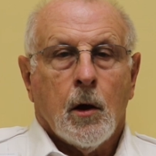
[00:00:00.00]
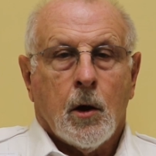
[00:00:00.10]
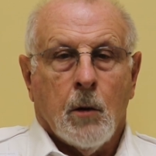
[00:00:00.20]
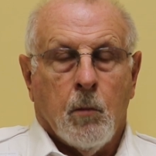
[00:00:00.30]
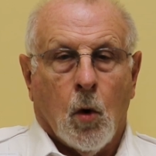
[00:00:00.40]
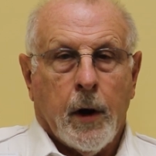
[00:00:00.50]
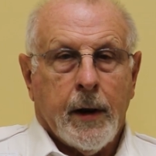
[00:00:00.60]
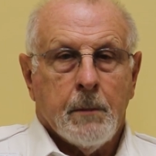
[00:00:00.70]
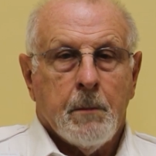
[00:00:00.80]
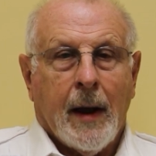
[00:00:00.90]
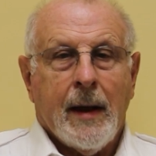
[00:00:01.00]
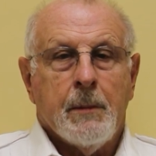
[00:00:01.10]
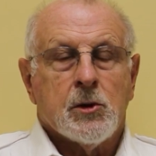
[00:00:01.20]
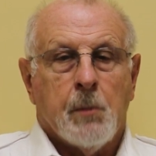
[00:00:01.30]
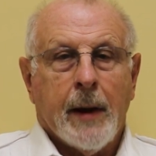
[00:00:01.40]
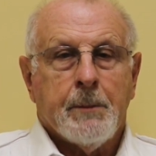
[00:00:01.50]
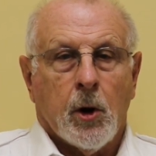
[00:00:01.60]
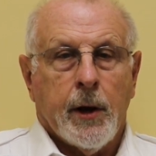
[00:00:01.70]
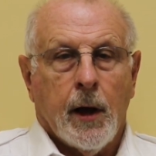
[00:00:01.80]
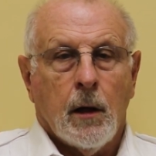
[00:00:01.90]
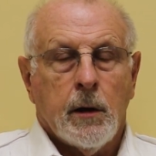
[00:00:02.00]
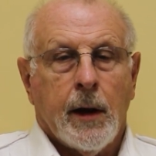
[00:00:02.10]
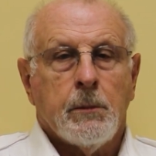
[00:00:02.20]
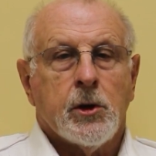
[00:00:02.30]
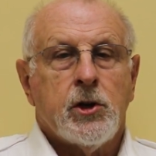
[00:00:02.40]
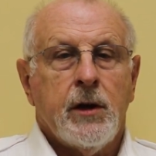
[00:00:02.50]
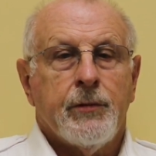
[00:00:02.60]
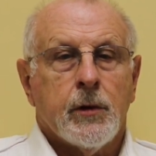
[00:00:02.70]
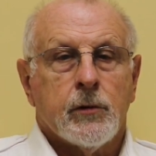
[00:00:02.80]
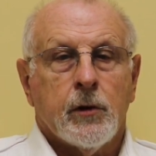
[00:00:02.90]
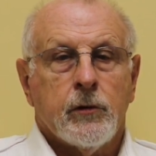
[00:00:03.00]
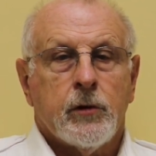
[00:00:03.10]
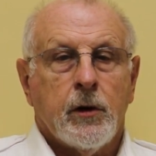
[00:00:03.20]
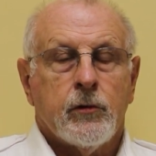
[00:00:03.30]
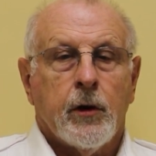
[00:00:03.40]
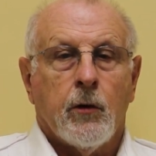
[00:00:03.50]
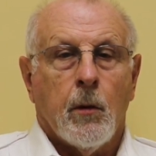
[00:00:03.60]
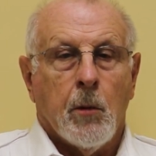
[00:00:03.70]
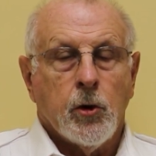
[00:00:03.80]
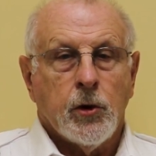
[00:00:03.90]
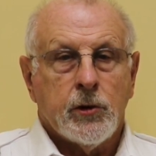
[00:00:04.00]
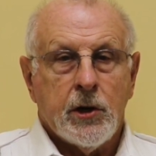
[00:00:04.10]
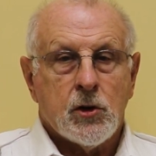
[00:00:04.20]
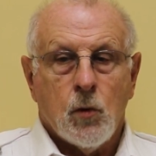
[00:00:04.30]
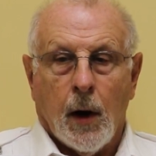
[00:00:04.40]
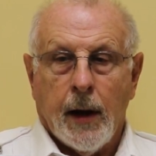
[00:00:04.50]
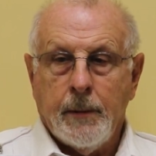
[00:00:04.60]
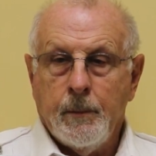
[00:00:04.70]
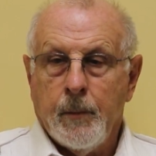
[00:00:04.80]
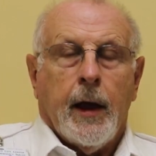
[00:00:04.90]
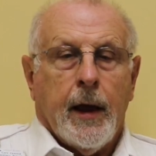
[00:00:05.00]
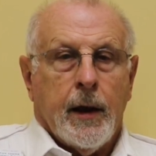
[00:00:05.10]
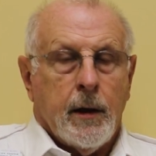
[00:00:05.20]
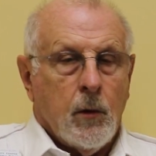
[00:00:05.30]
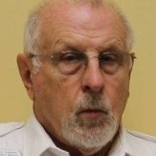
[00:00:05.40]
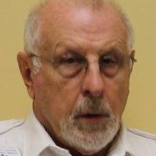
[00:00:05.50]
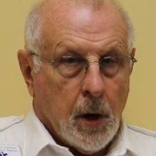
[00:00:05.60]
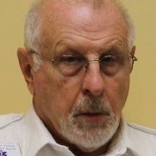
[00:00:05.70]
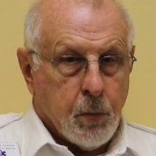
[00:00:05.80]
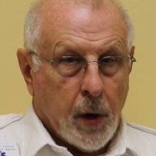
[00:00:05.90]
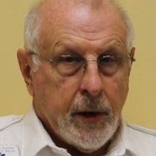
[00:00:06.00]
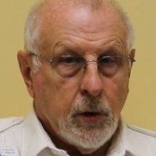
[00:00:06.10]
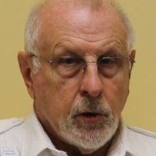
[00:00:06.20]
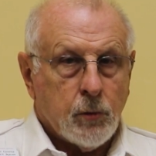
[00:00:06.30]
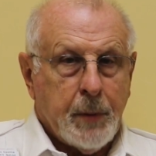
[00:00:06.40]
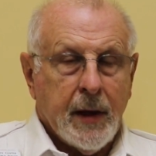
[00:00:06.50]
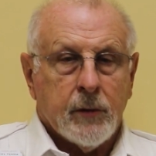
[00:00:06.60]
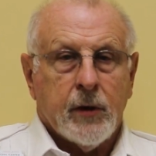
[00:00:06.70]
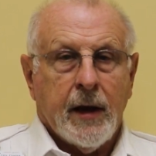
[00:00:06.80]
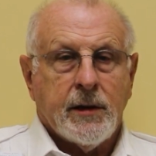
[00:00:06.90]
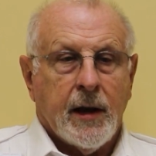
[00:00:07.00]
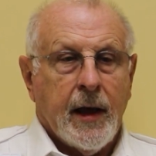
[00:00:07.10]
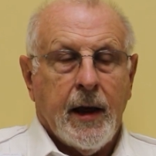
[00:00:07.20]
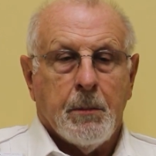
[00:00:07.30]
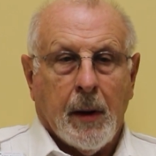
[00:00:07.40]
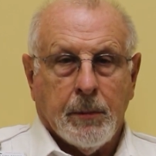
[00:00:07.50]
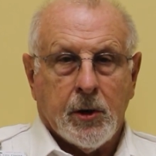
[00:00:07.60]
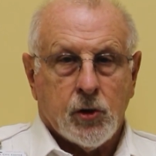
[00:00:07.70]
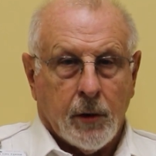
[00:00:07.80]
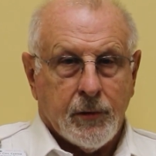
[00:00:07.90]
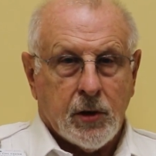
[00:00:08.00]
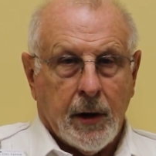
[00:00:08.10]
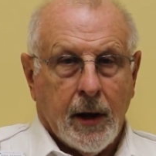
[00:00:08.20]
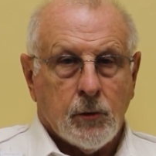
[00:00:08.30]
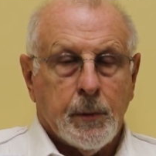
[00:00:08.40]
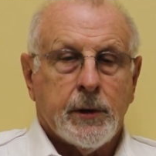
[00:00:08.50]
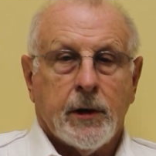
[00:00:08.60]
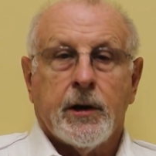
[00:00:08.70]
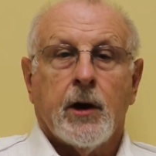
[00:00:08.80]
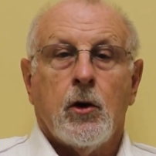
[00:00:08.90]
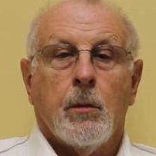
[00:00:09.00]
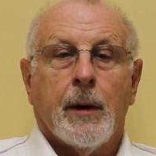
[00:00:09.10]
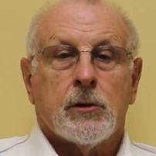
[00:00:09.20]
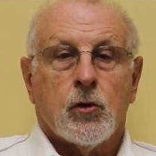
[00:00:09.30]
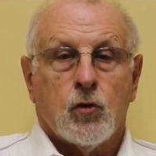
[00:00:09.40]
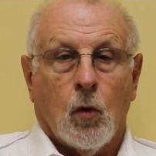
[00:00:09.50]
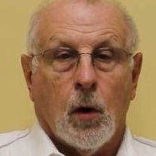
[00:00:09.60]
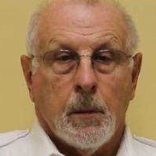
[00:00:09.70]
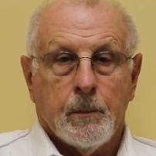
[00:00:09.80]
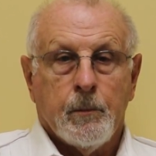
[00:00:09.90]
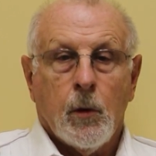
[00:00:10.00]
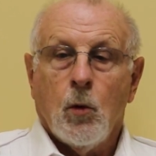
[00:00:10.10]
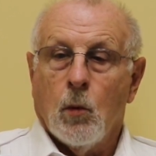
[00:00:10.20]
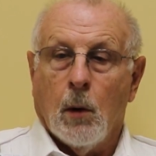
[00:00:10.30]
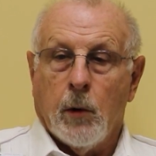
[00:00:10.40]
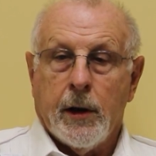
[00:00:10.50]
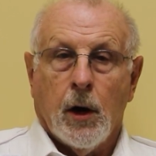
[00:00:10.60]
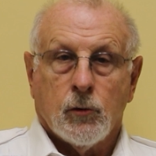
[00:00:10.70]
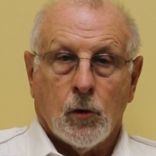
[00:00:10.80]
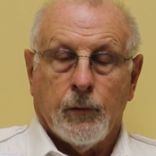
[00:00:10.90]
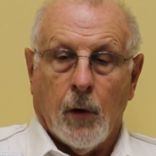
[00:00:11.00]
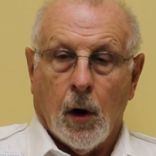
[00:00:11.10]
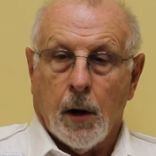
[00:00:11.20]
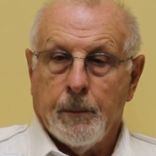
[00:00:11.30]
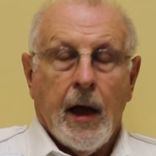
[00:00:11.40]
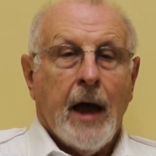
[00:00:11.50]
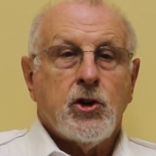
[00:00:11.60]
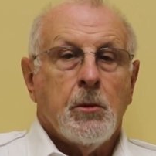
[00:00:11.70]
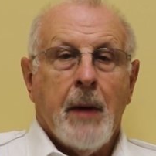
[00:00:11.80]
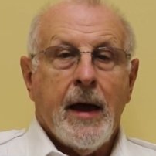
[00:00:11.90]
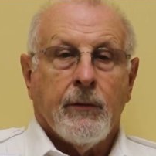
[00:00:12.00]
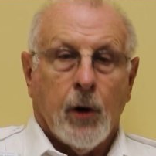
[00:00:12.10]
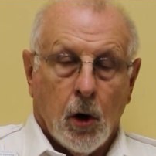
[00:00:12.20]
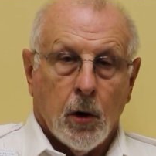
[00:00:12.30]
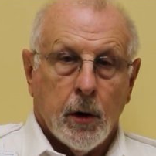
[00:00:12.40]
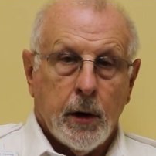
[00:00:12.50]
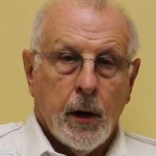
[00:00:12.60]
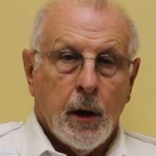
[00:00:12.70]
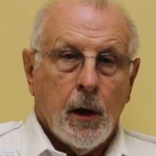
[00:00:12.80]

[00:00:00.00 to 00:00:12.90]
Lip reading: Good morning. My name is Mike Bardell, and I'm the Chief of the Sun City Center Emergency Squad. And I'm going to bring you this PSA today, a public service announcement to tell you about the storm, what we know so far. As you may have heard,